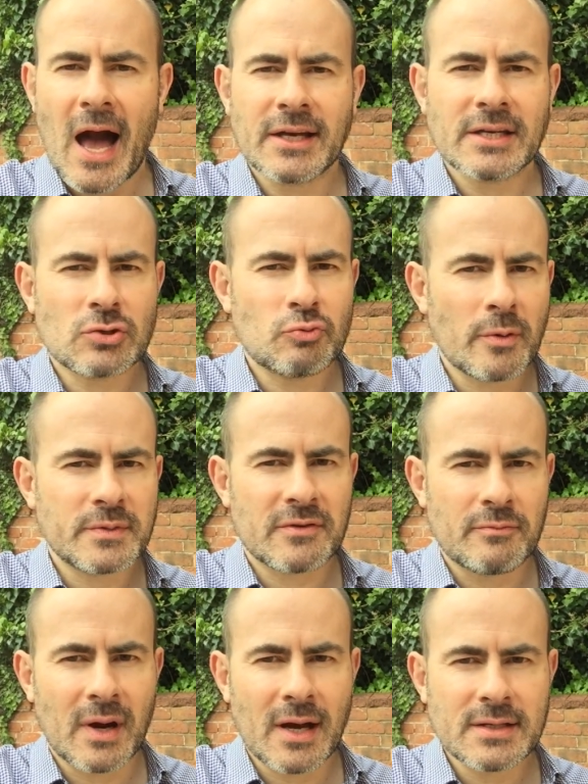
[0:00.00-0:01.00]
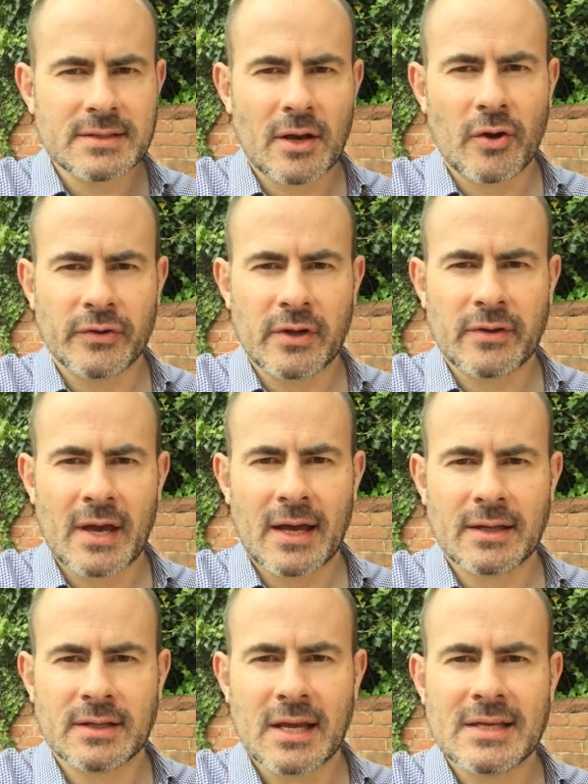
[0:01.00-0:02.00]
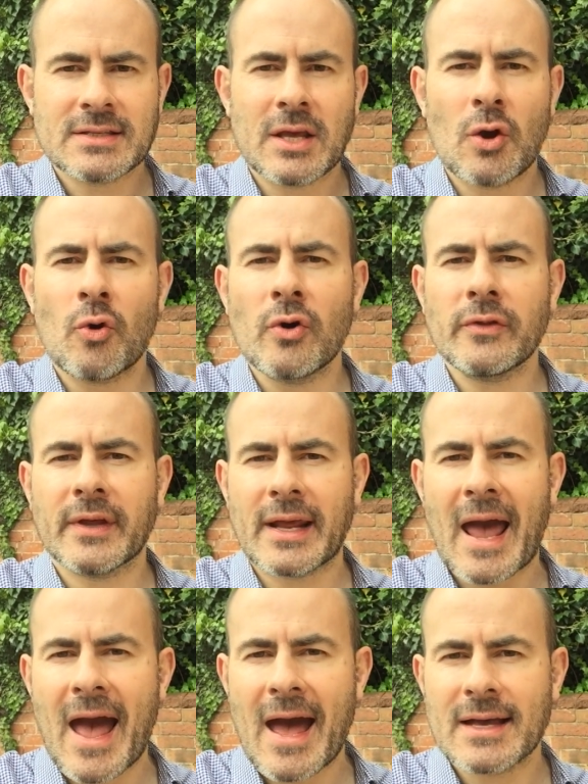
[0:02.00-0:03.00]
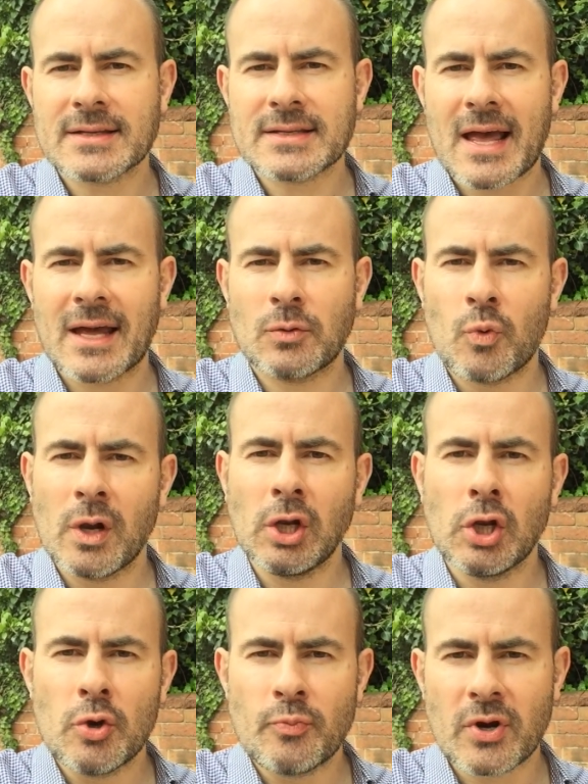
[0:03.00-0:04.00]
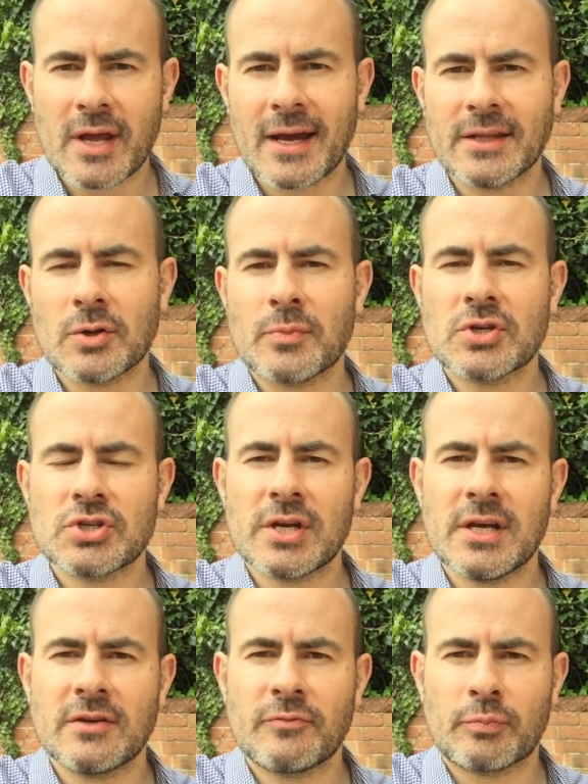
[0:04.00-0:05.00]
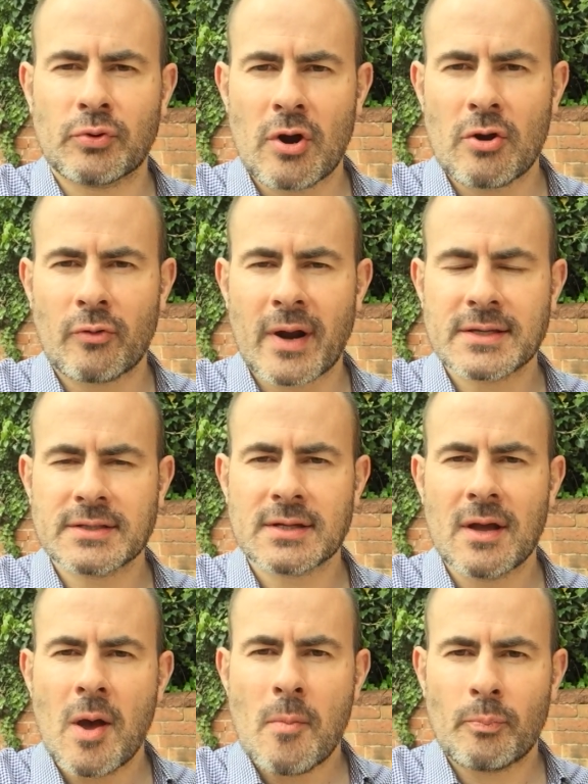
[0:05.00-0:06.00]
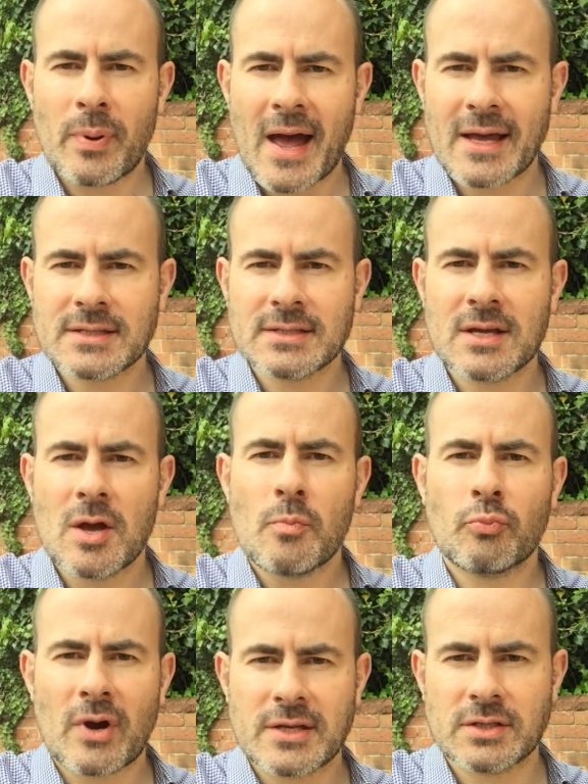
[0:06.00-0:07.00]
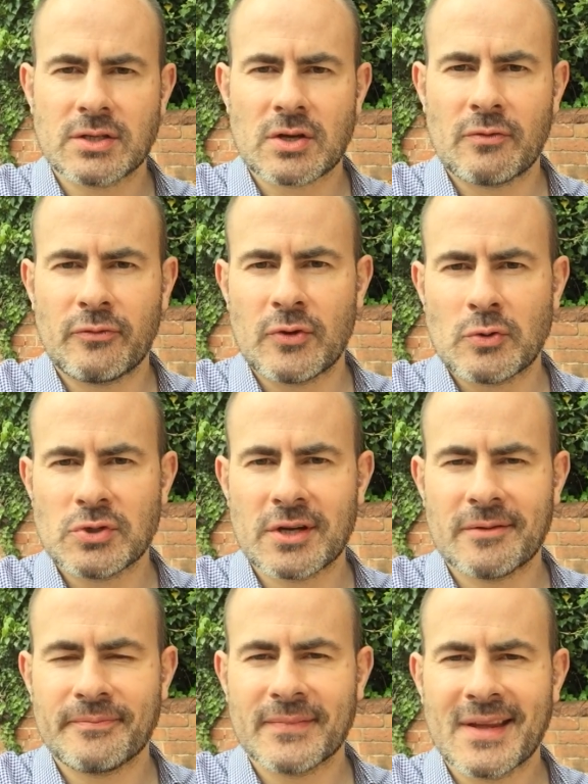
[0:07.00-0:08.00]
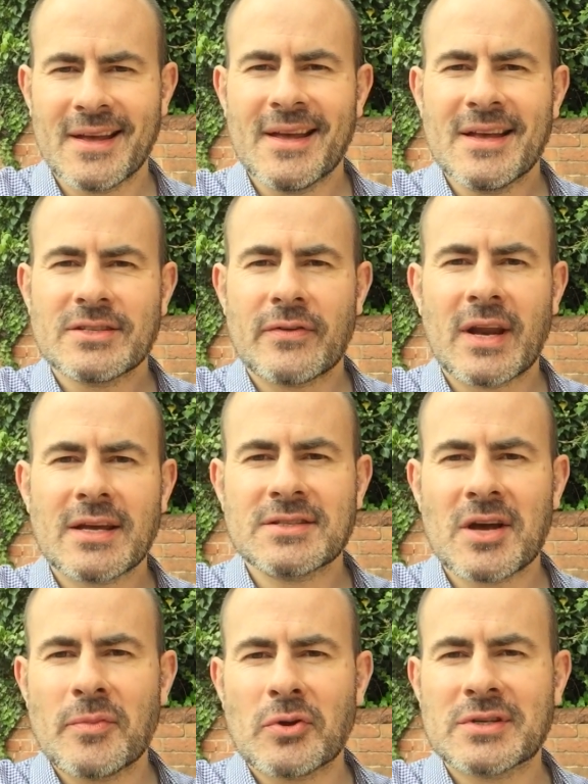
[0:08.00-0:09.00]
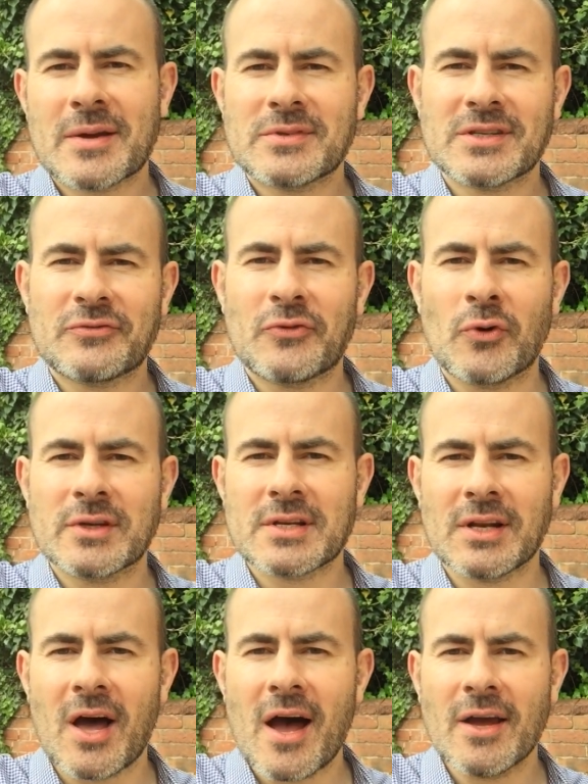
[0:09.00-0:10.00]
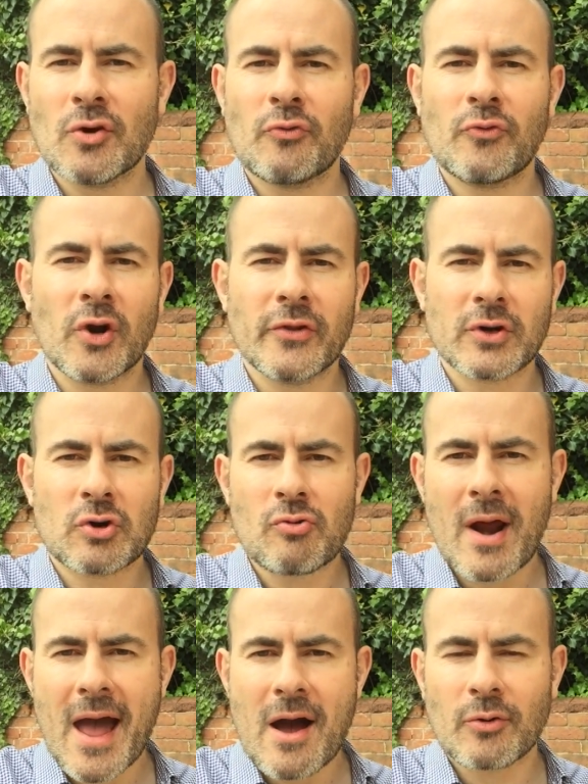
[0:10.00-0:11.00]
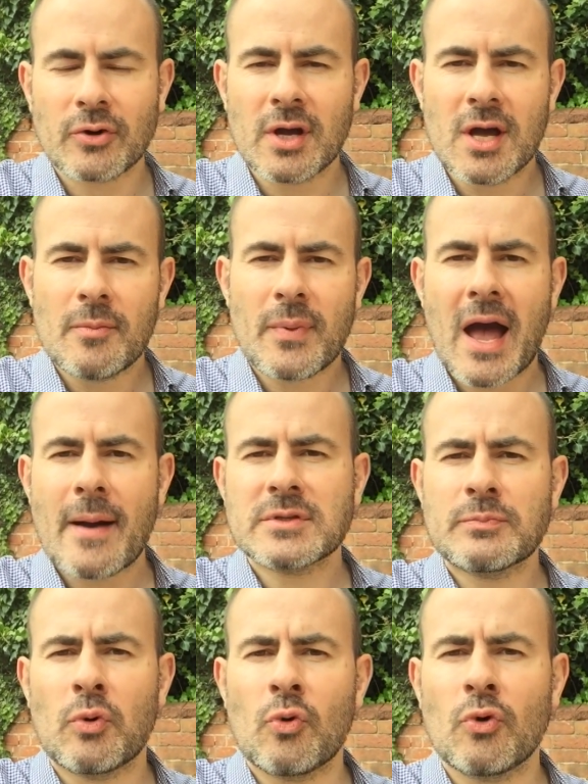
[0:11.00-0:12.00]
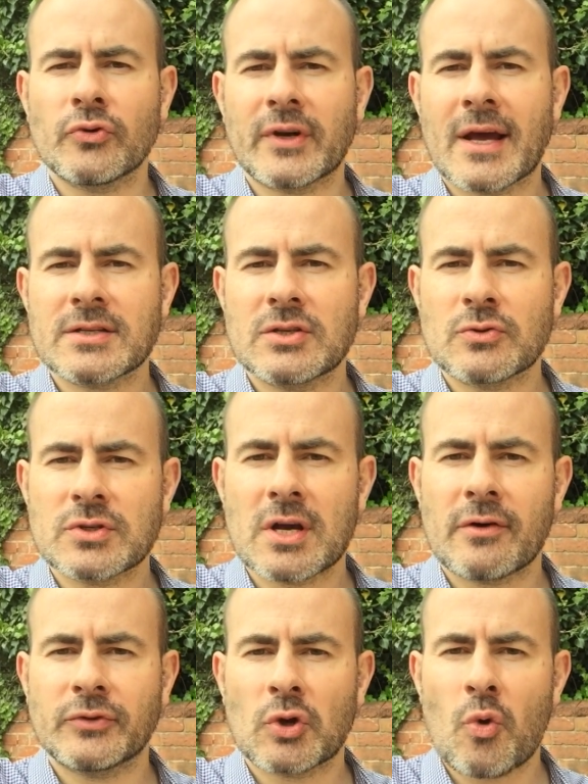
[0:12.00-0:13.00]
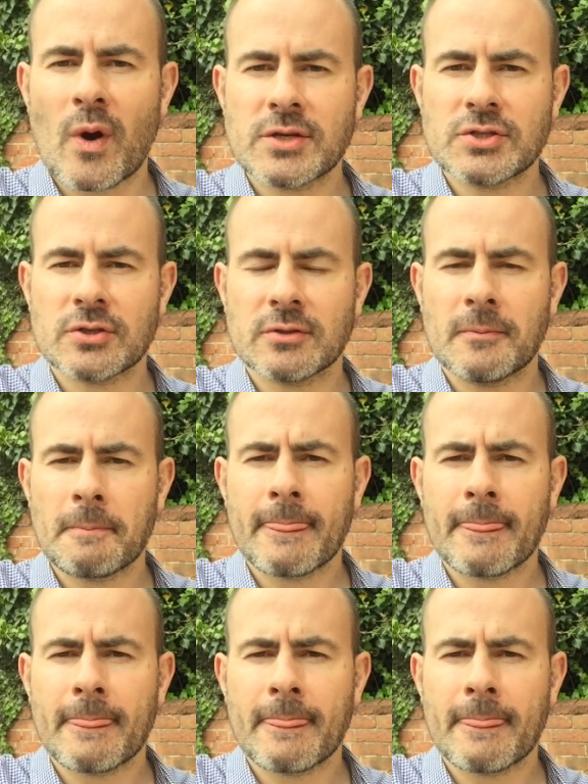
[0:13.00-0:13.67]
a disruptive mindset, on the other hand, is the oil that has and will lubricate the machine of progress, past, present, and future. So the next time you're tempted to fall into line or follow the crowd, perhaps pause and ask yourself the question,